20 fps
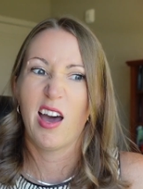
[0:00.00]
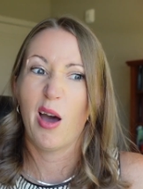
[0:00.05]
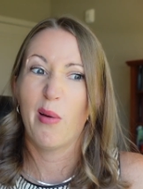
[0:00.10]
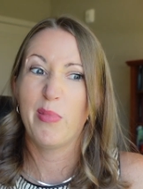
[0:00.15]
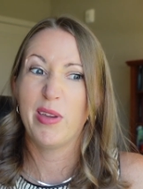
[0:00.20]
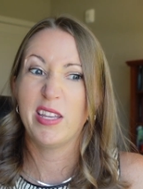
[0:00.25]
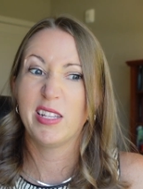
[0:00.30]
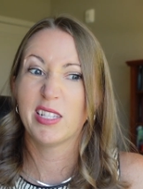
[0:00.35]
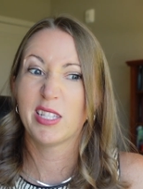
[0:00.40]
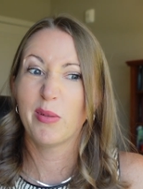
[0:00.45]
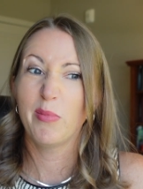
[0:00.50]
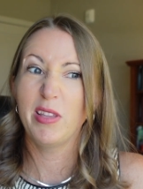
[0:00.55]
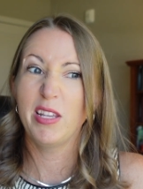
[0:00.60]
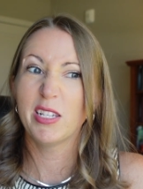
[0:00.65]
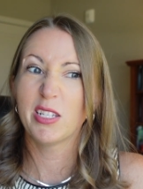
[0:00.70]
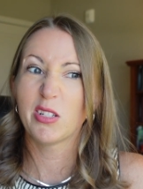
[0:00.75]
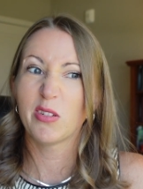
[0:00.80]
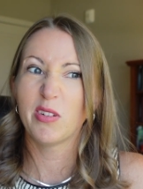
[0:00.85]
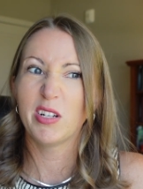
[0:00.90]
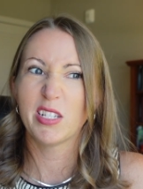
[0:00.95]
I mean, some of
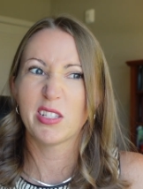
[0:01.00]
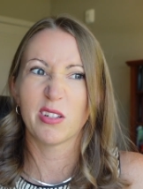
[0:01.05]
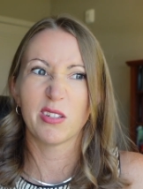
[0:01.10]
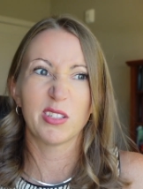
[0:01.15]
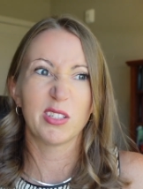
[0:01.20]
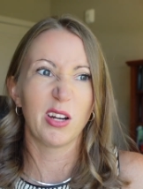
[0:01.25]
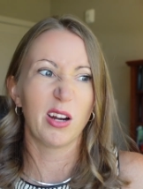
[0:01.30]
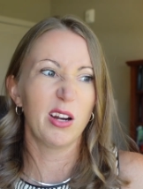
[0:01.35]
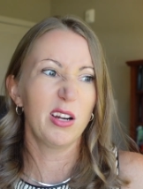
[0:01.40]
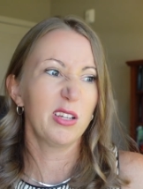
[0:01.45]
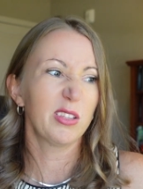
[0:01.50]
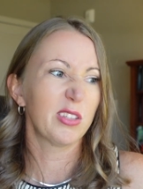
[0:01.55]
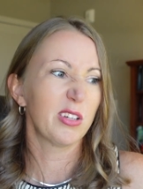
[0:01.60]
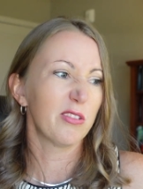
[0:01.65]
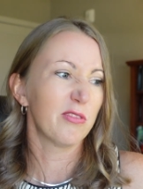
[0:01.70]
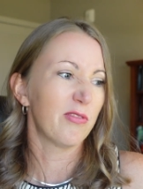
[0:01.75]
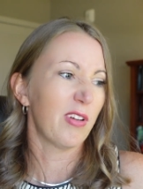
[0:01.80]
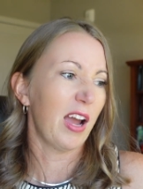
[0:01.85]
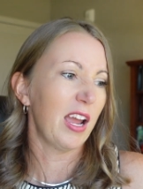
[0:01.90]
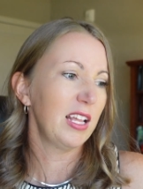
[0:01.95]
these stories are dark,
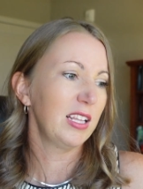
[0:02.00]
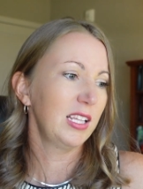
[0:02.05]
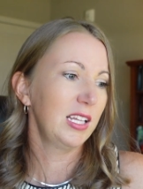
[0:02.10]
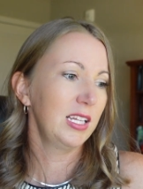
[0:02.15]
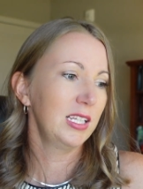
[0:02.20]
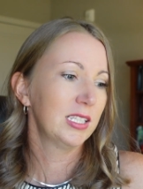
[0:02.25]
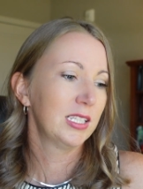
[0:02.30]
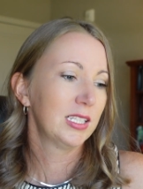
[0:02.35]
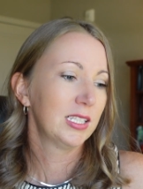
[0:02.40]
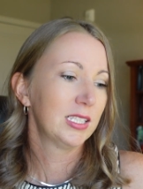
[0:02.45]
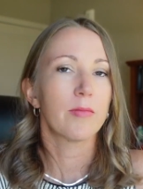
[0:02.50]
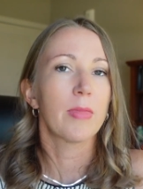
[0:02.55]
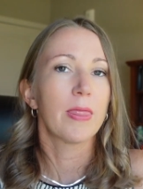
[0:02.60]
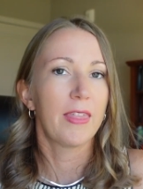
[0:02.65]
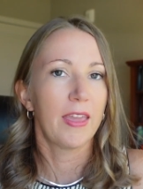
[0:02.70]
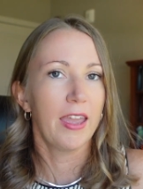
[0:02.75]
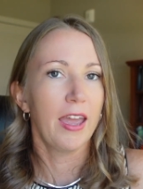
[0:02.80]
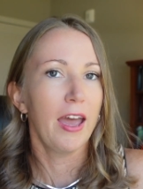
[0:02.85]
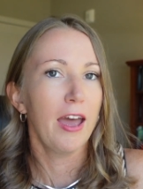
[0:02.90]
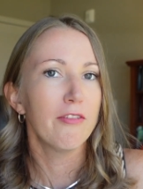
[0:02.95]
they're violent,
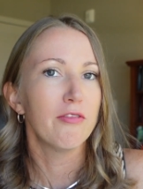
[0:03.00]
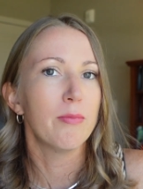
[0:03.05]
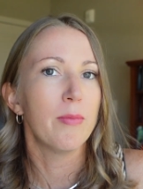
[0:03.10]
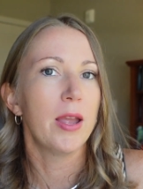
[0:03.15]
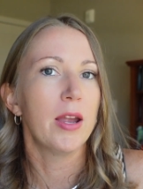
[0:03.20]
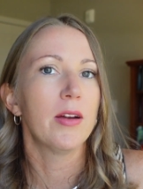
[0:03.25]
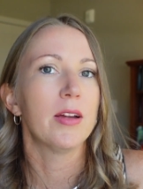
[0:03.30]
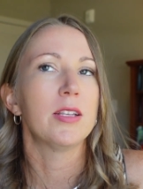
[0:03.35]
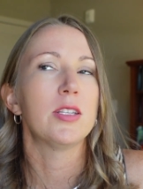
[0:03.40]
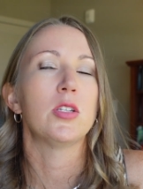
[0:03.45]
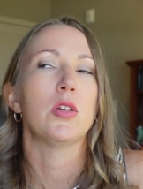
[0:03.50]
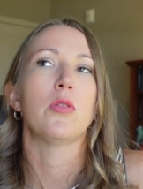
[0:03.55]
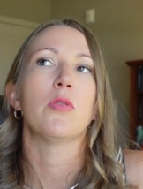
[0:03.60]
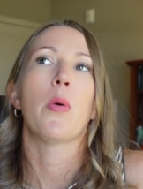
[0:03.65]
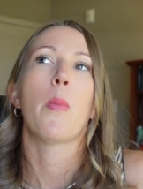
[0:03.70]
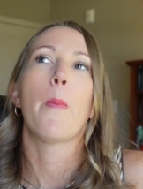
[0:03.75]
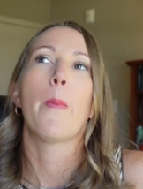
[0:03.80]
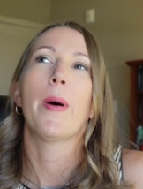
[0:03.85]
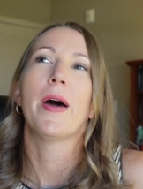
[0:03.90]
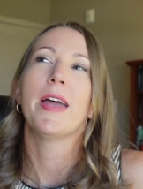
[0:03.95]
they have merit to
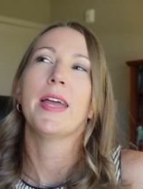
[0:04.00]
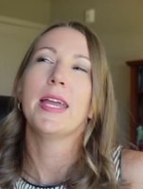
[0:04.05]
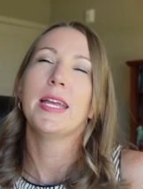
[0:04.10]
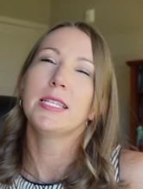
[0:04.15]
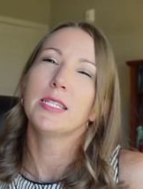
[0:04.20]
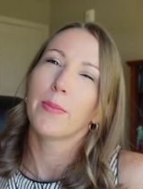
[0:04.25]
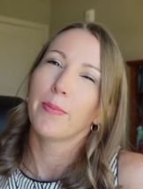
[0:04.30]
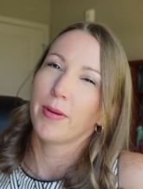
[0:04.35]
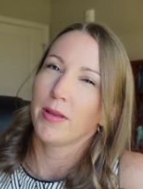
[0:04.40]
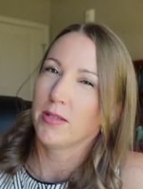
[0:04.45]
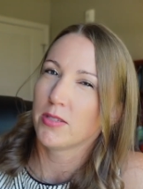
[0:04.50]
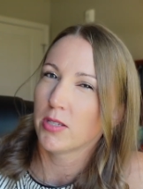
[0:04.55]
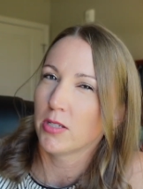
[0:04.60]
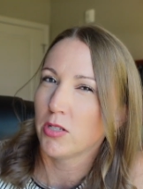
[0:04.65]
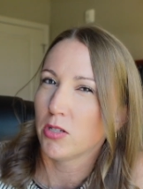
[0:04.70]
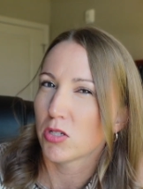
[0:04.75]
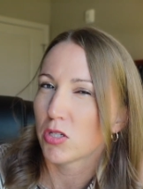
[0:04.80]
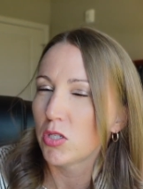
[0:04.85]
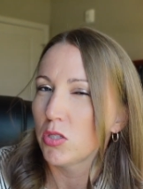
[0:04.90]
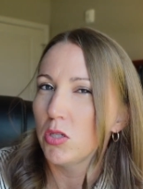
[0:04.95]
them, but it depends
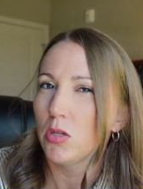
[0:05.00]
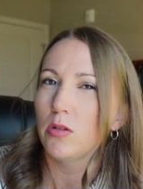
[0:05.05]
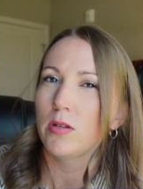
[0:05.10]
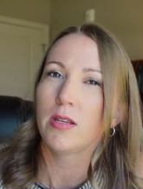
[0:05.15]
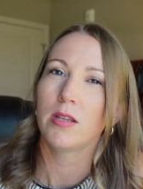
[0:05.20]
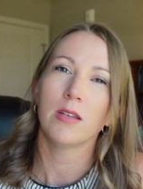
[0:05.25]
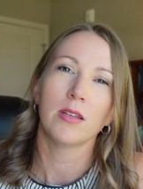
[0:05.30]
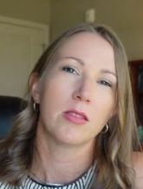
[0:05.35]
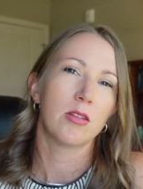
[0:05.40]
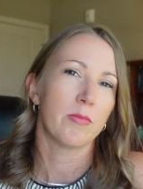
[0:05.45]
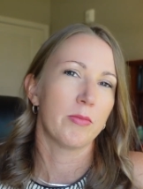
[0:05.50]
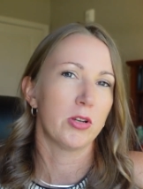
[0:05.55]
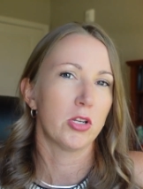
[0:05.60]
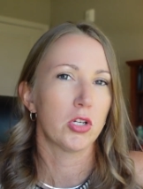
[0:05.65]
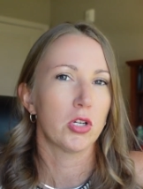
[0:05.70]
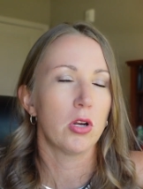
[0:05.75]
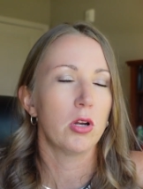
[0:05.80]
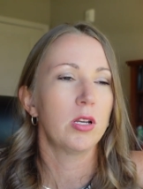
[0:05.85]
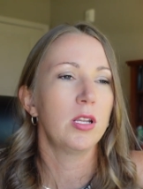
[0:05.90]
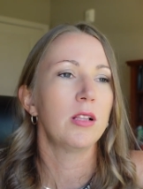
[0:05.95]
on your student, their
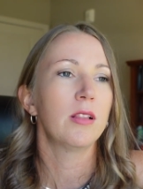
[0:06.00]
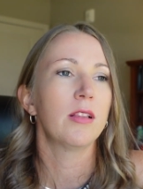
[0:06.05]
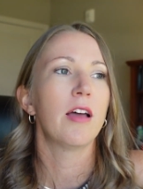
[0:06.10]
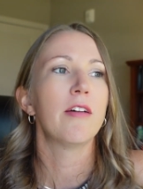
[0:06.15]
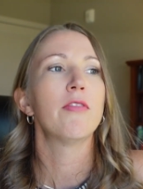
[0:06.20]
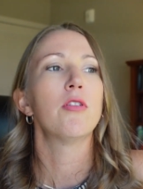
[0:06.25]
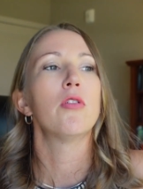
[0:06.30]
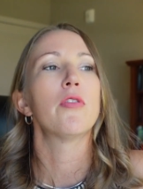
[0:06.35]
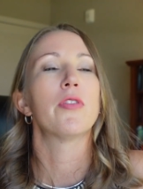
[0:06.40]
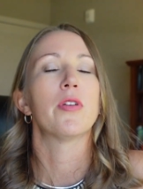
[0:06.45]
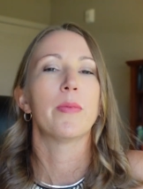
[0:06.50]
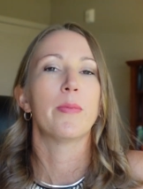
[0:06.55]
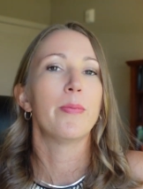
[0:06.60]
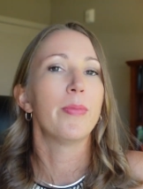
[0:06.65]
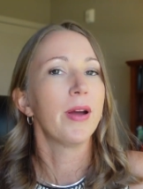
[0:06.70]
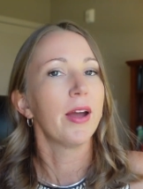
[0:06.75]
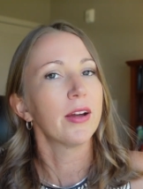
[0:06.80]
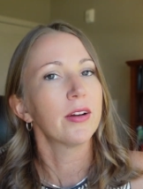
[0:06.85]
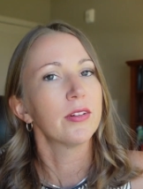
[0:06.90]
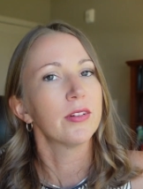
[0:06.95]
maturity level, their
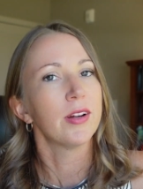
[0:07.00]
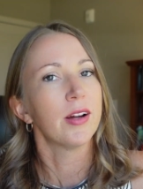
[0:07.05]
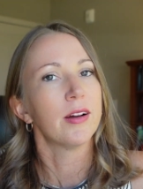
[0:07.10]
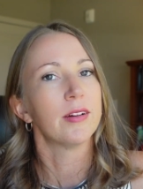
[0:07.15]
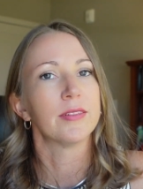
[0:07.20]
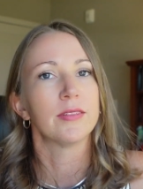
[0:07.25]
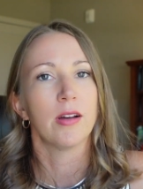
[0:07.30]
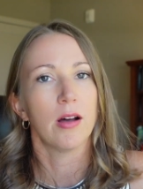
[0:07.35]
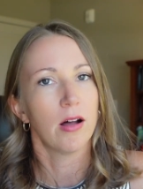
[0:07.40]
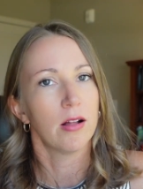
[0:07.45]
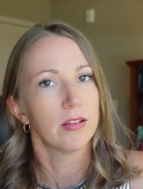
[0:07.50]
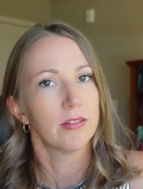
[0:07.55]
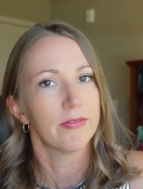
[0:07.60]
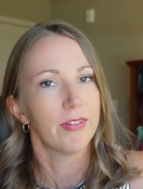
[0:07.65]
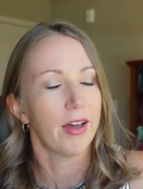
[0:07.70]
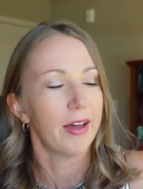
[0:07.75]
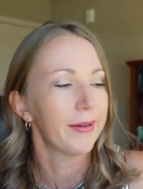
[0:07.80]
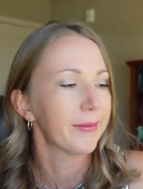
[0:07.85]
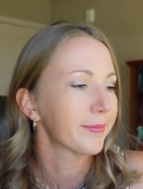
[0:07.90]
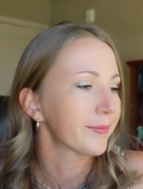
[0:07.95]
background, all of
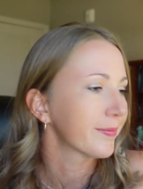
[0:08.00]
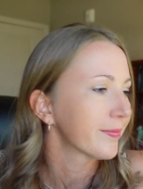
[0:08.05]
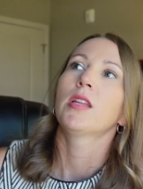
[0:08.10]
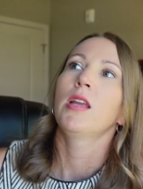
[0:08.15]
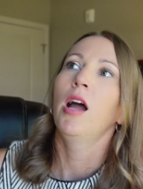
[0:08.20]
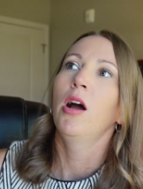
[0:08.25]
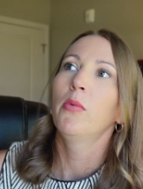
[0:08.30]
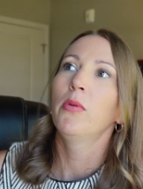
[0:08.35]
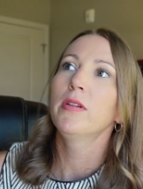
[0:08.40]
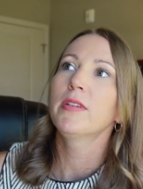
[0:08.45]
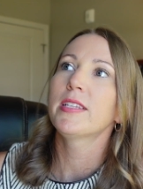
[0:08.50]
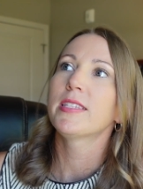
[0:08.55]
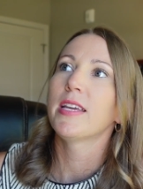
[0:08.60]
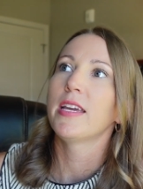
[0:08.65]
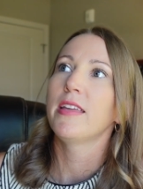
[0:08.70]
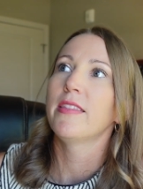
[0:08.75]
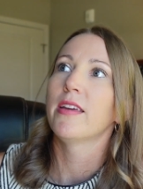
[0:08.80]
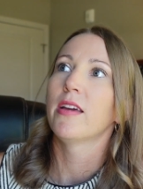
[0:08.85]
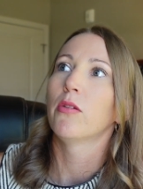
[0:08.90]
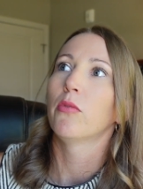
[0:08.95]
that. I will
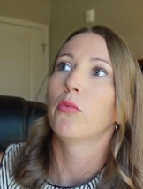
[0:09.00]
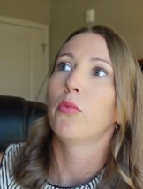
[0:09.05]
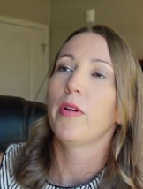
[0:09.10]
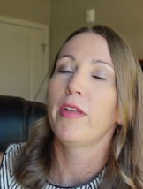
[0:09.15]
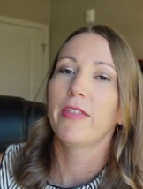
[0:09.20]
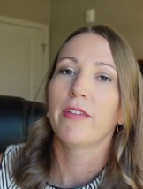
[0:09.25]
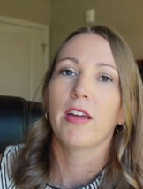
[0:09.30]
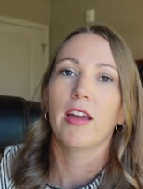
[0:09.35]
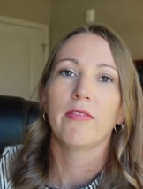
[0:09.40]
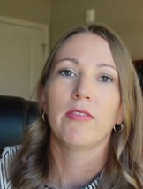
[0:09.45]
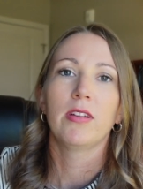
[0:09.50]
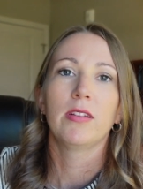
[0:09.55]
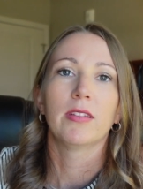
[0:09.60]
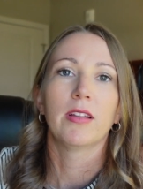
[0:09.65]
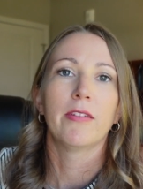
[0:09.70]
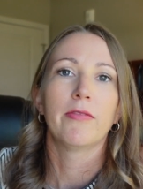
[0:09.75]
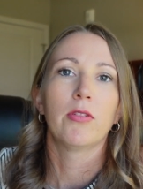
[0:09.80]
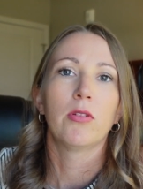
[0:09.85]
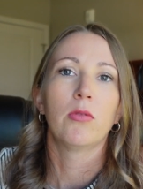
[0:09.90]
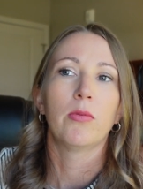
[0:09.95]
say that with every
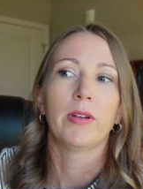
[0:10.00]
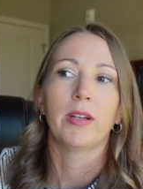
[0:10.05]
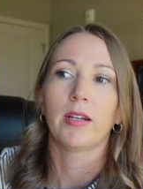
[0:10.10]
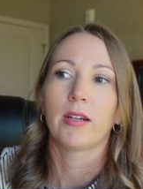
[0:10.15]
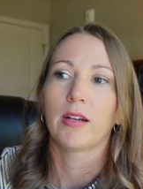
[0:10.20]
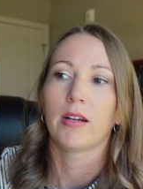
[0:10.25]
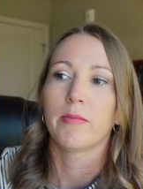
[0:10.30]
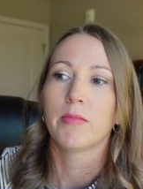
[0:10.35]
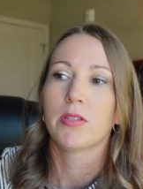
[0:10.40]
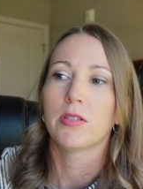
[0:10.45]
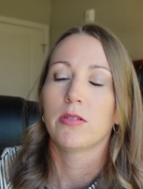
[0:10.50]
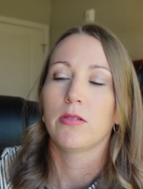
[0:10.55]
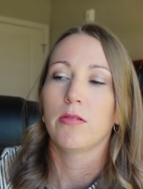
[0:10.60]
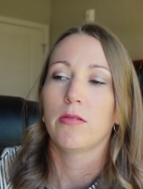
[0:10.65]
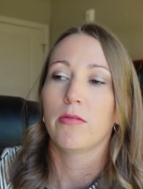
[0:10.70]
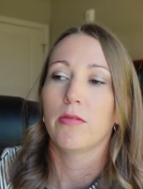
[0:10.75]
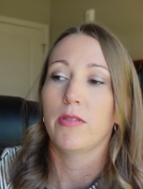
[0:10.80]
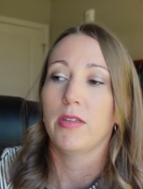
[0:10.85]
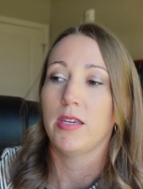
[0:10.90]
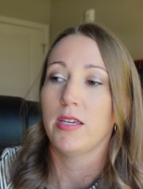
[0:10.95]
level, when it comes
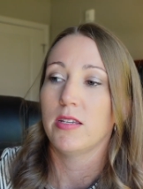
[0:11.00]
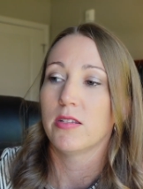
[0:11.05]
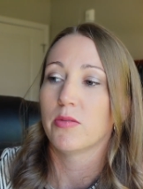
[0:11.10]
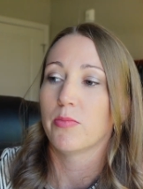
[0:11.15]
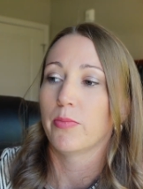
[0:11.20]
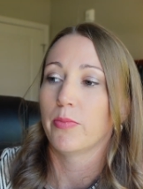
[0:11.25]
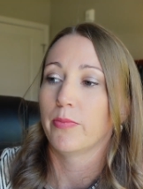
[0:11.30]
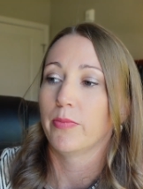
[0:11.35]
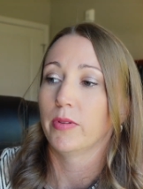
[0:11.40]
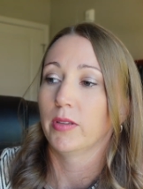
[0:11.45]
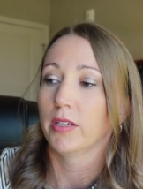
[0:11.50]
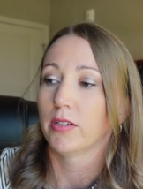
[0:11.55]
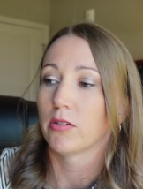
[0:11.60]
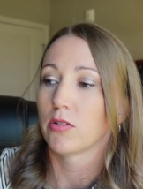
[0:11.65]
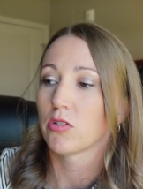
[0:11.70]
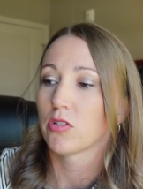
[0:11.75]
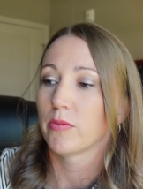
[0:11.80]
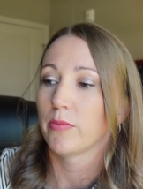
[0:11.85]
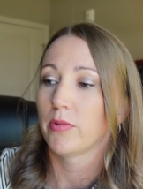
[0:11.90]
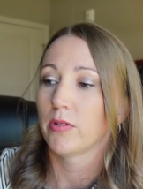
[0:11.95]
to these
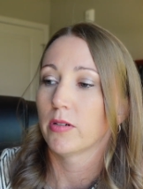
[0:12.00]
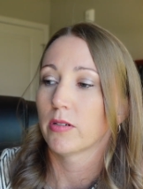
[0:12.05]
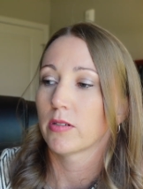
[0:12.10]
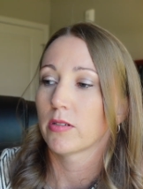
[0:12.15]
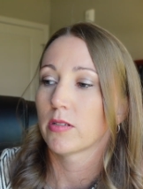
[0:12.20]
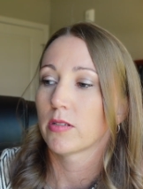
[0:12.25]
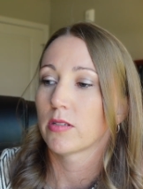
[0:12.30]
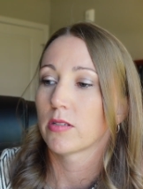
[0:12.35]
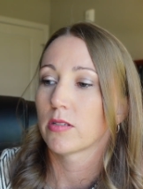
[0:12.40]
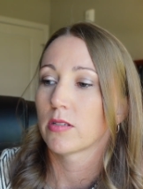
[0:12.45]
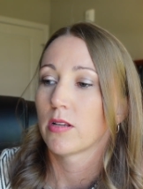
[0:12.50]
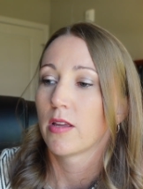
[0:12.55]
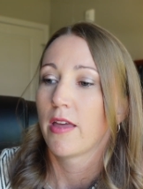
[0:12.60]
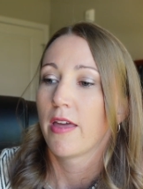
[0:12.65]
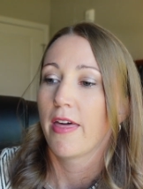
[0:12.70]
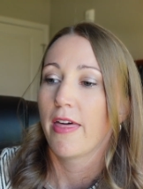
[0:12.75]
literature books,